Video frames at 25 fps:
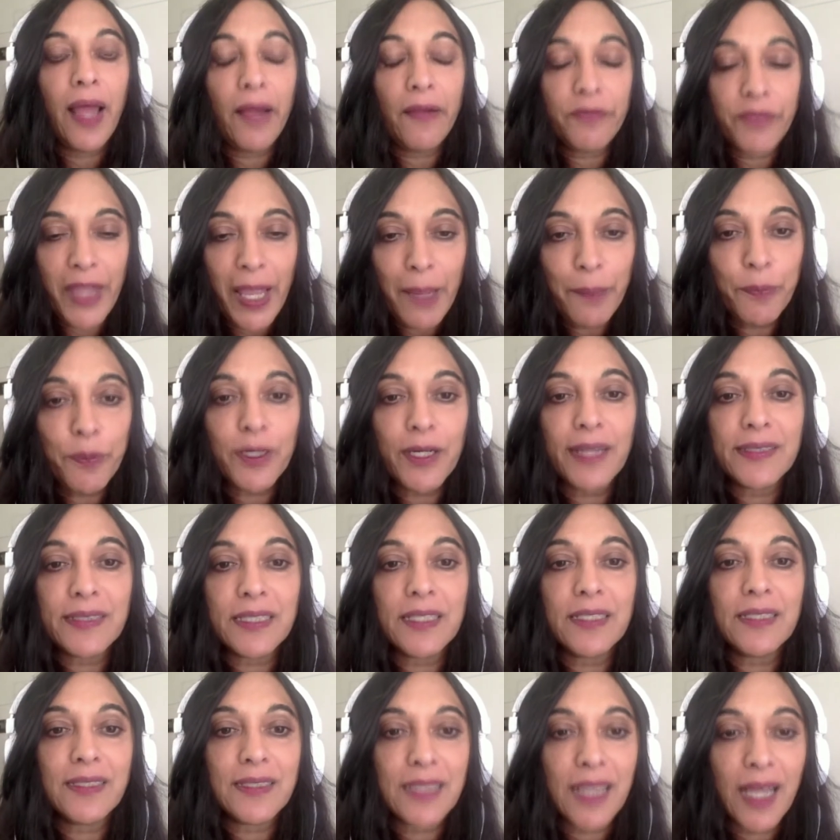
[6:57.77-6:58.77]
and they put
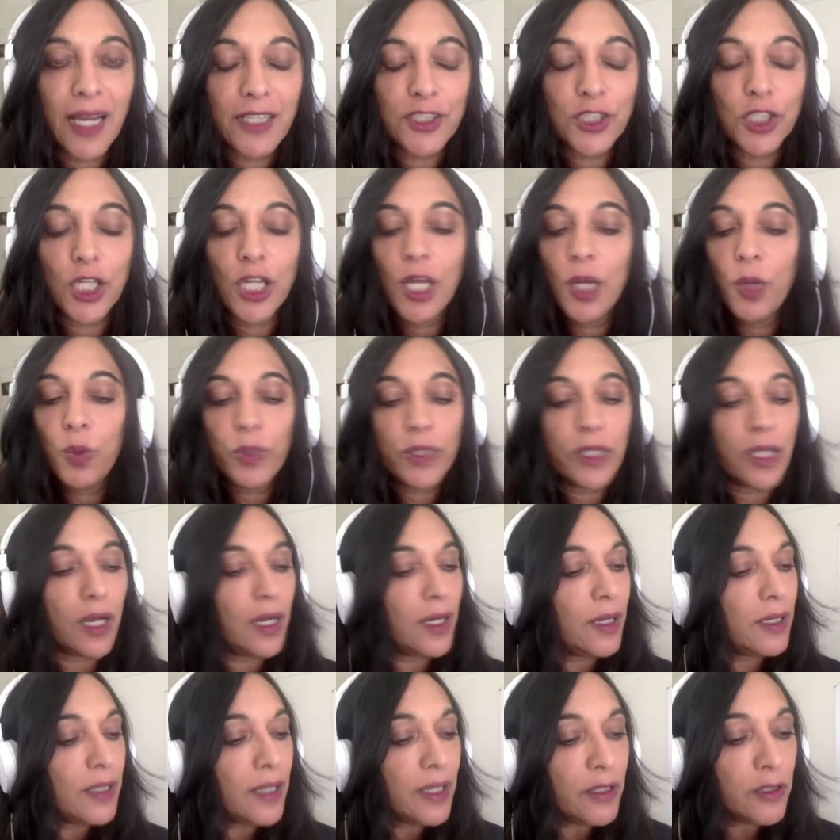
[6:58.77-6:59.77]
us in touch with
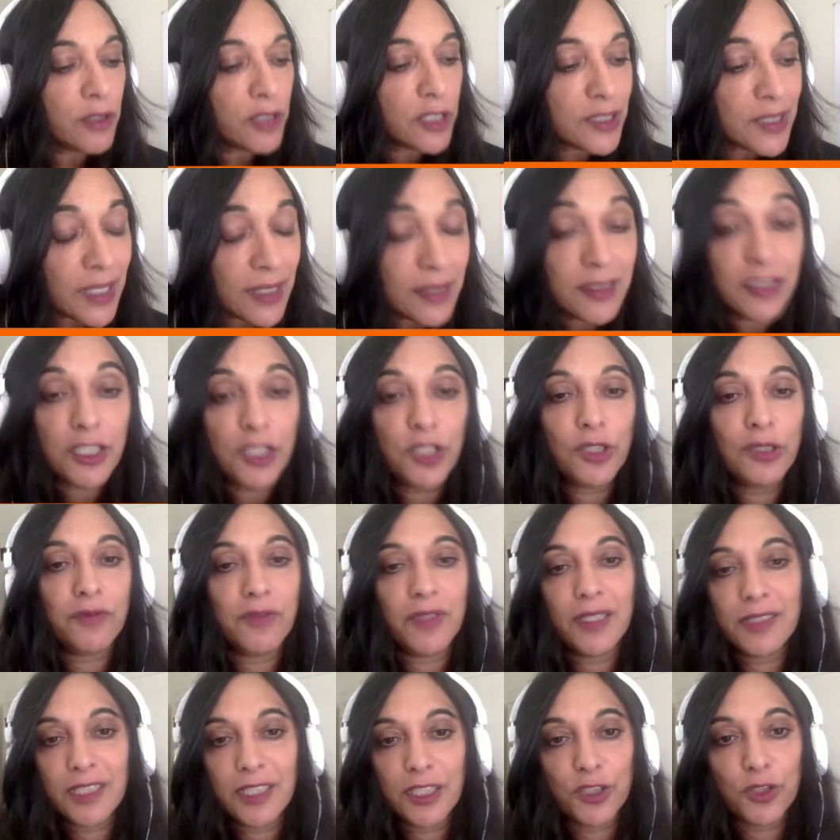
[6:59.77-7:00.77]
60
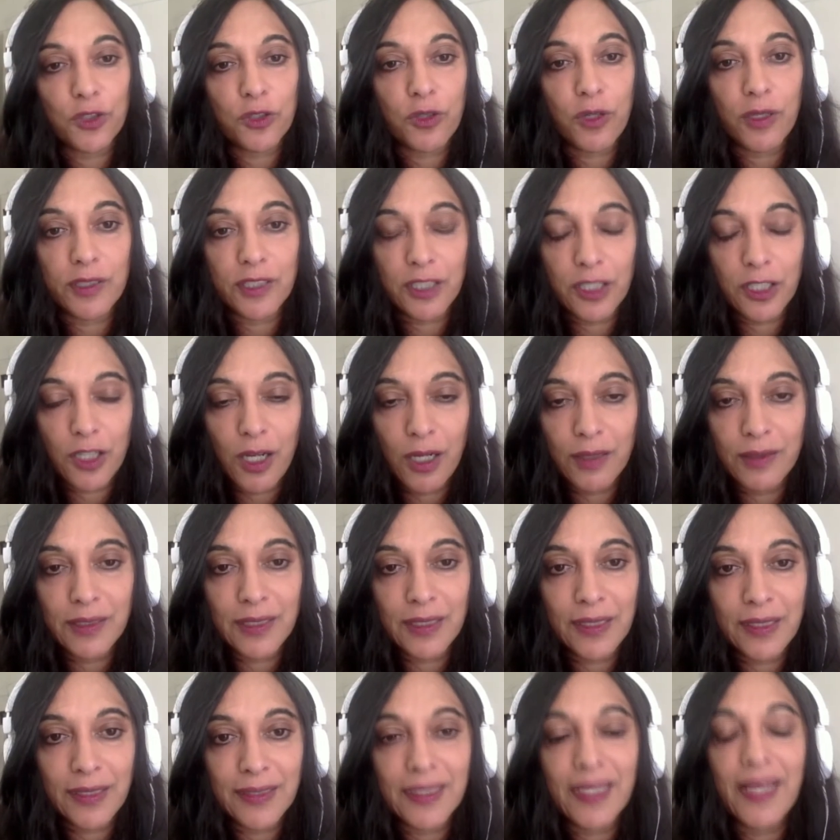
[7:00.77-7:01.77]
universities across the
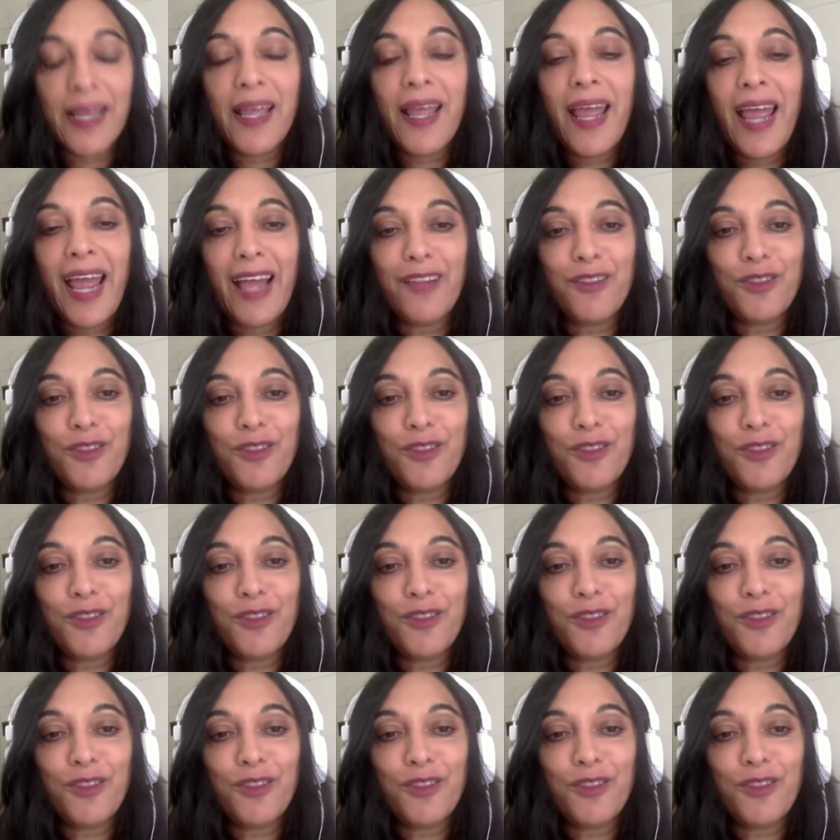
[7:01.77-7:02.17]
continent. Mm-hmm.